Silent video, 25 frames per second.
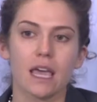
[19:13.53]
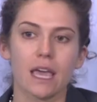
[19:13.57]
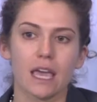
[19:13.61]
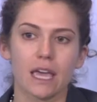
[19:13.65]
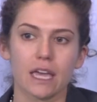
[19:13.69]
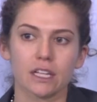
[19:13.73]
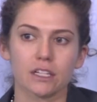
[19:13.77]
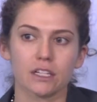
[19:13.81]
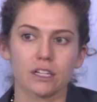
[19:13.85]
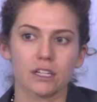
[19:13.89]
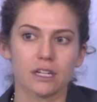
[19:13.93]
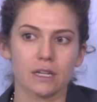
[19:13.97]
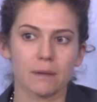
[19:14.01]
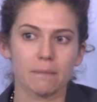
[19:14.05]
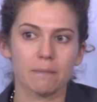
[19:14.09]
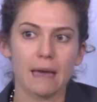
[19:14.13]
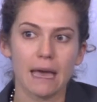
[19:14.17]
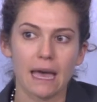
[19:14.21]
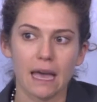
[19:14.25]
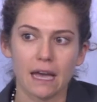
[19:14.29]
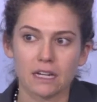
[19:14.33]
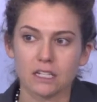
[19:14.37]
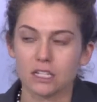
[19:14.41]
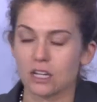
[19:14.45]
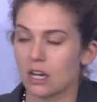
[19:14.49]
and our
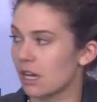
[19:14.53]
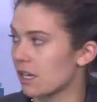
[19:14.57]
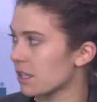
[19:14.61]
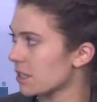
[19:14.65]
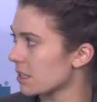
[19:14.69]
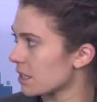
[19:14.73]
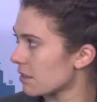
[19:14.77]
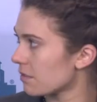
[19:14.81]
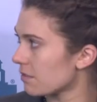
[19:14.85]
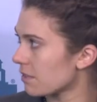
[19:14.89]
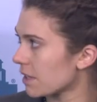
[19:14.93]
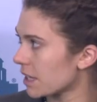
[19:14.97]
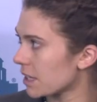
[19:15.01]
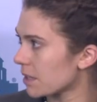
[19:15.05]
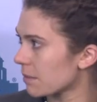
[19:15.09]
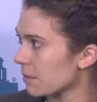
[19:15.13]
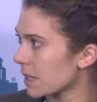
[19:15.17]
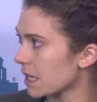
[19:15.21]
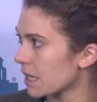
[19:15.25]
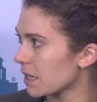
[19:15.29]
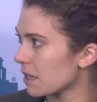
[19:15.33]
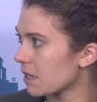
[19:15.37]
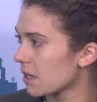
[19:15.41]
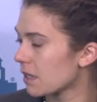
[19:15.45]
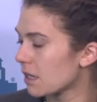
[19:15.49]
impact on the
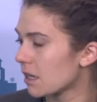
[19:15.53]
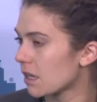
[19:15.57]
environment.